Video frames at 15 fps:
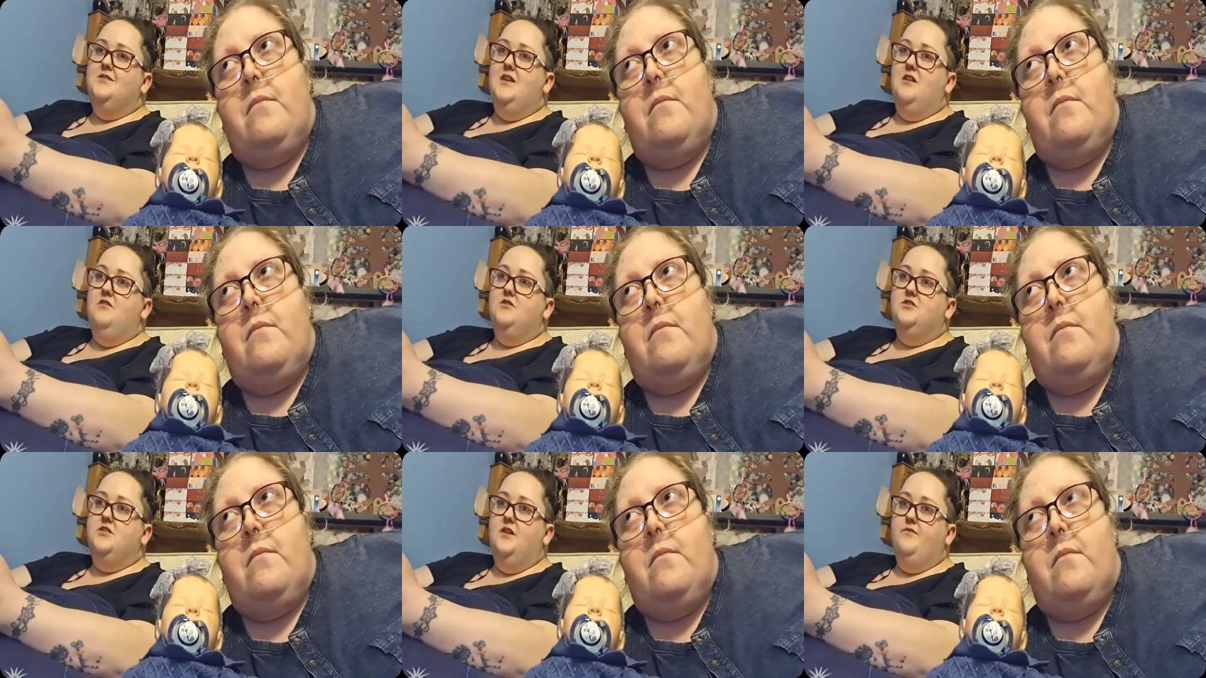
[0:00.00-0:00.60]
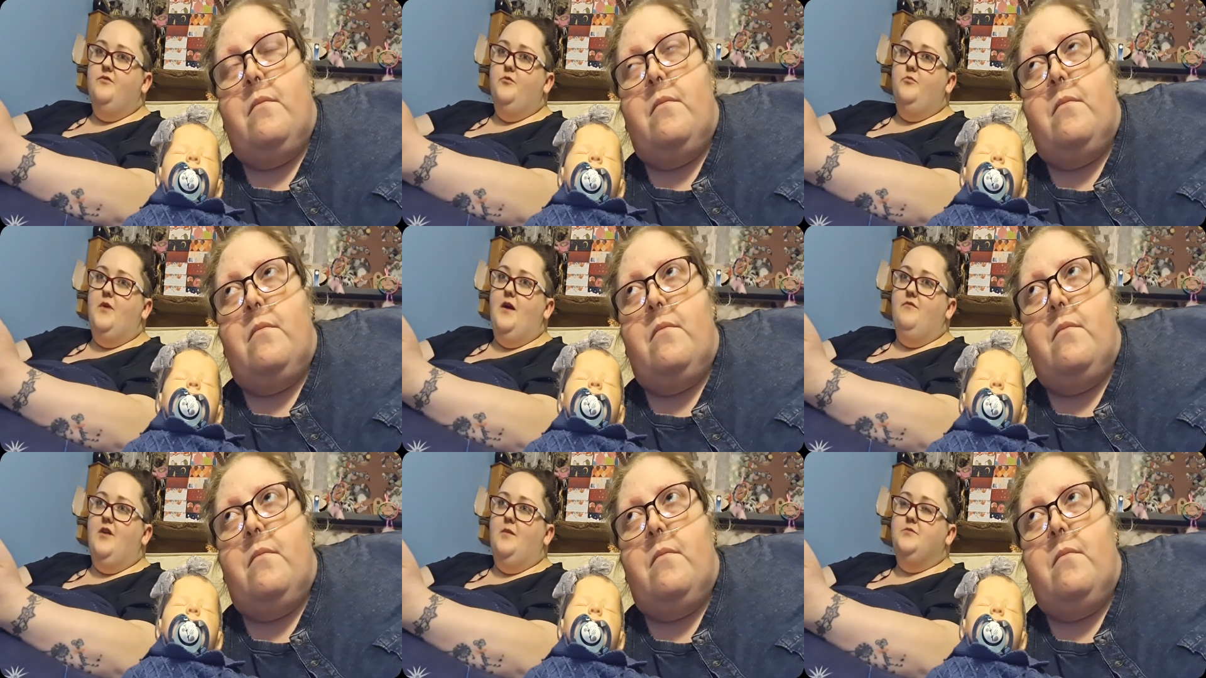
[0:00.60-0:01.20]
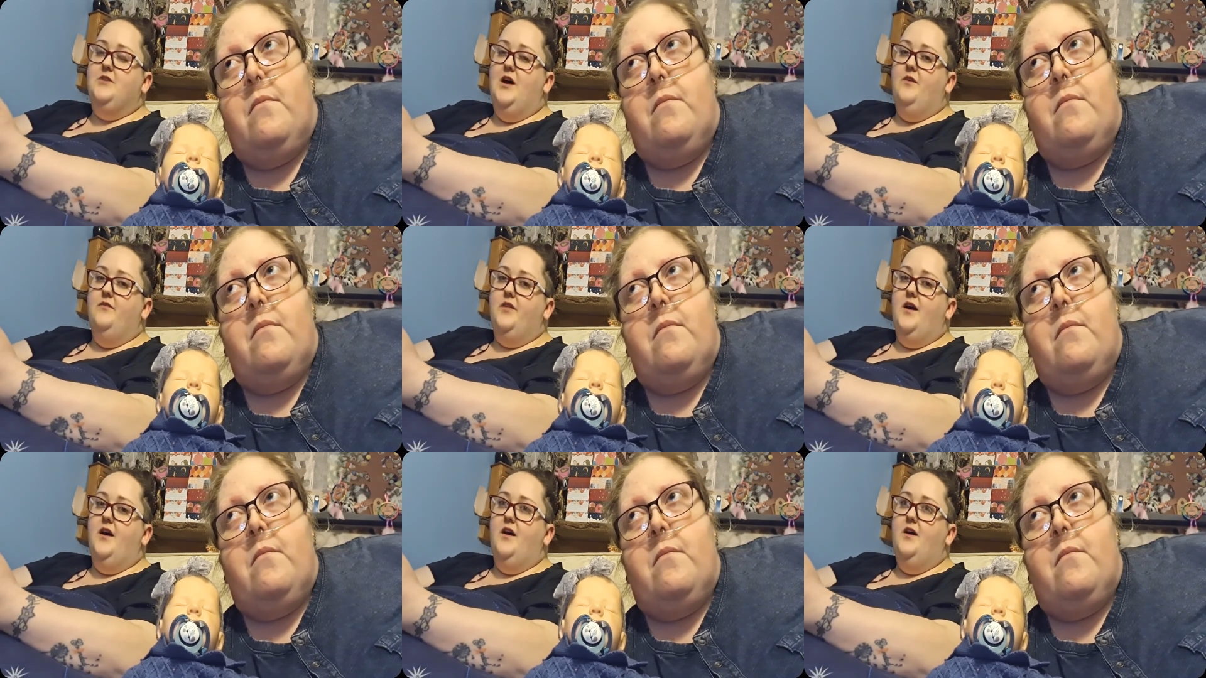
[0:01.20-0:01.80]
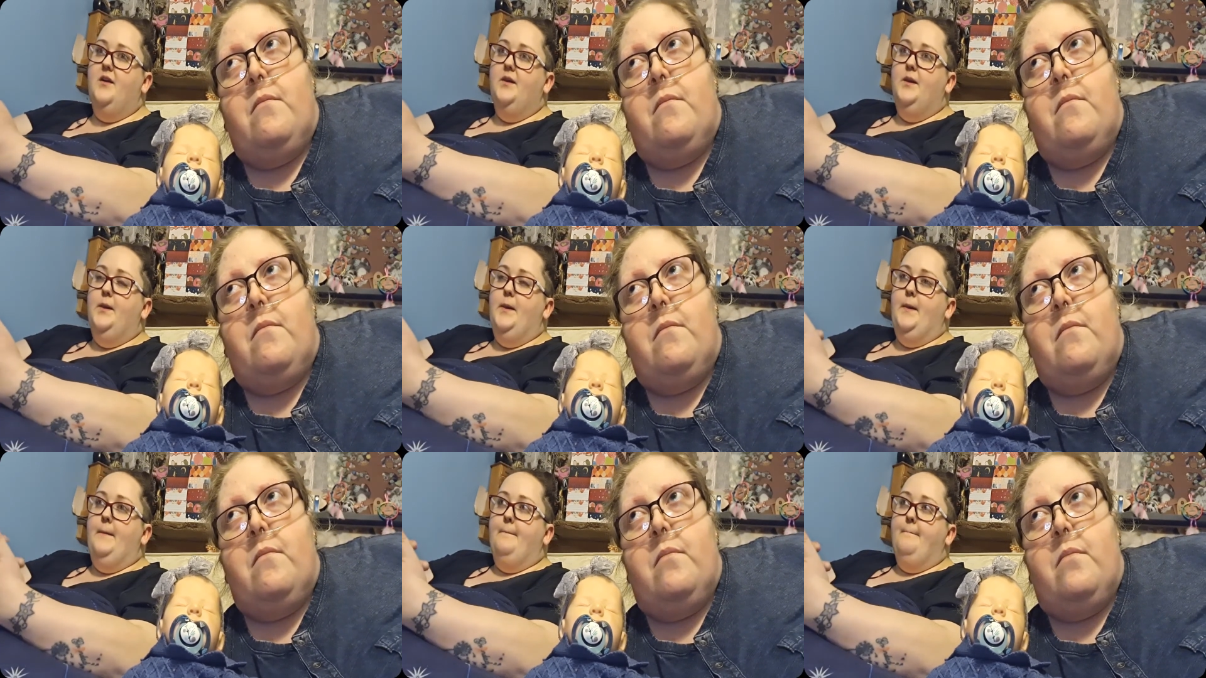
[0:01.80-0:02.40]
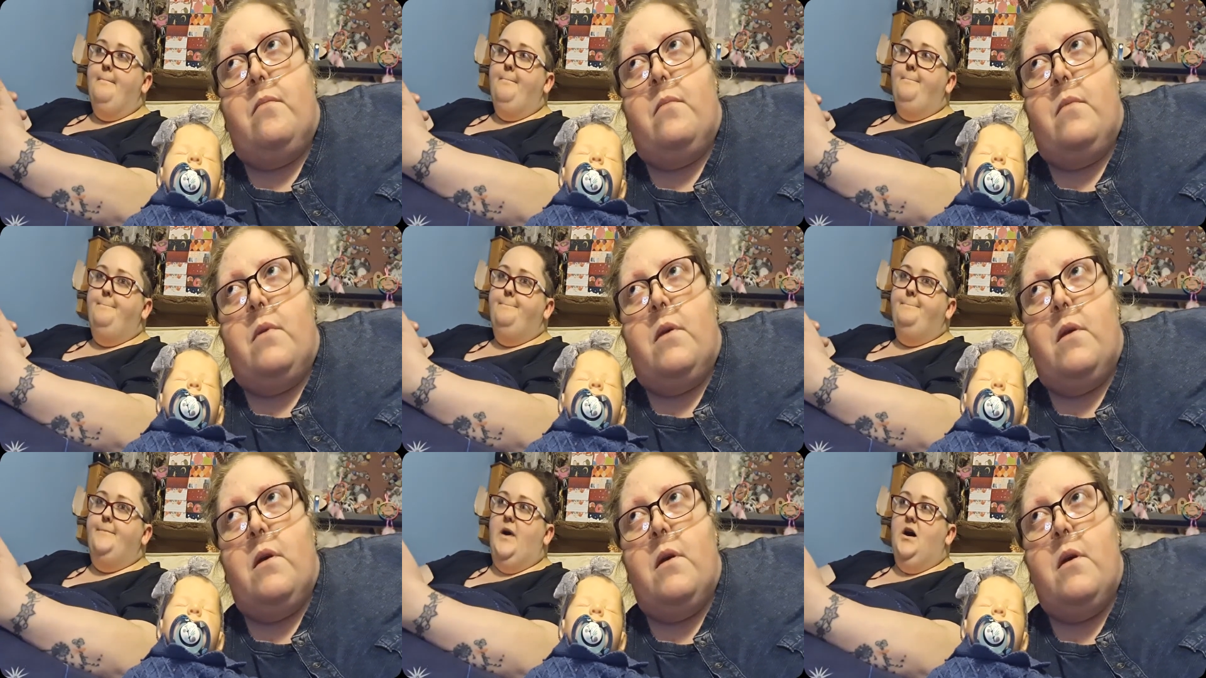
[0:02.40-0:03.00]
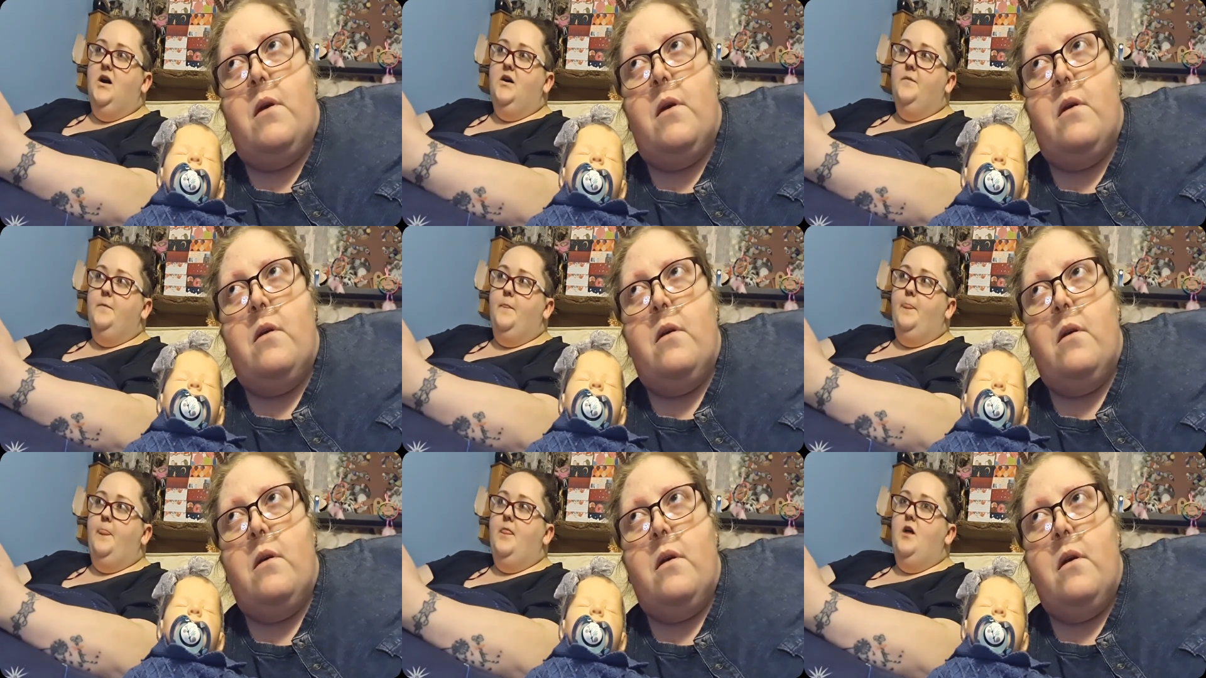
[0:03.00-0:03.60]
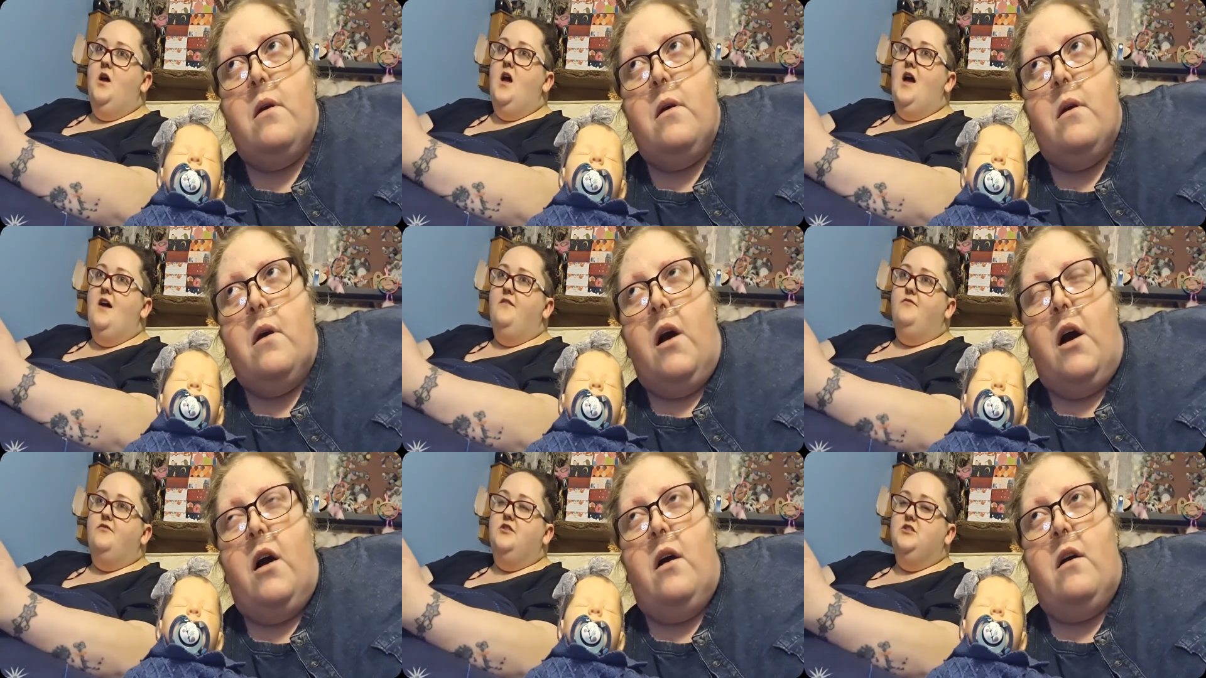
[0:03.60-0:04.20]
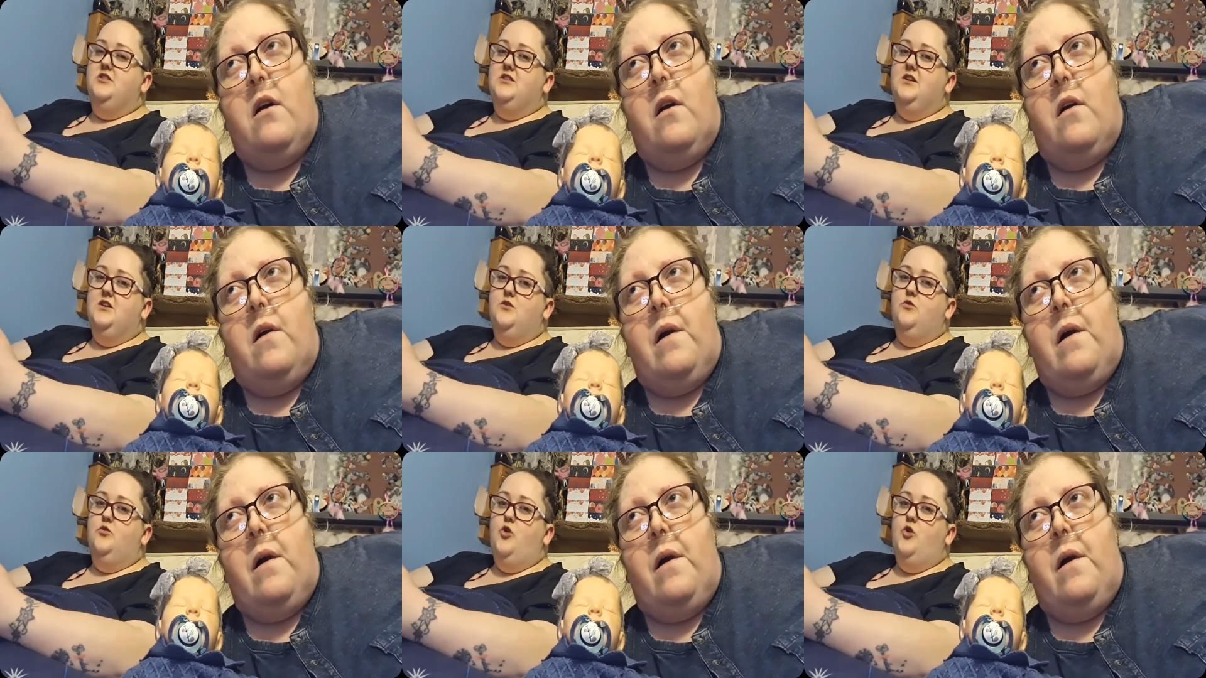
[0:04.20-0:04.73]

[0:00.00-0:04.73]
Speaker 1: there are several brand reps out there, but every single